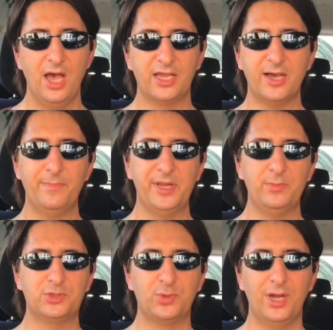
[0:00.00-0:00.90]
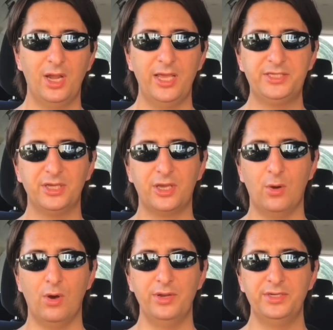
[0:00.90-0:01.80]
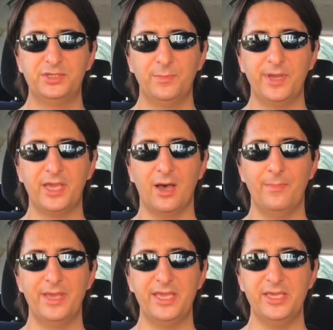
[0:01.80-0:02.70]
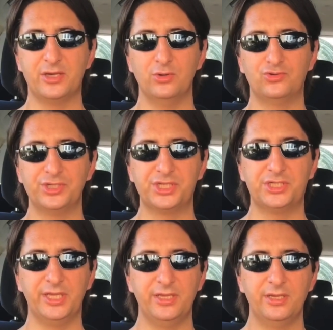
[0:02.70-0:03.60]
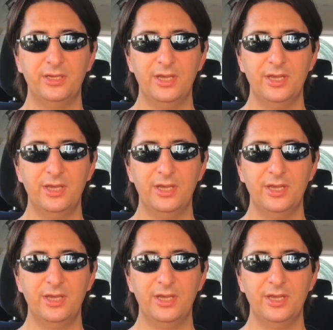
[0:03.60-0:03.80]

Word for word: a company which would later go on to become Ecotricity.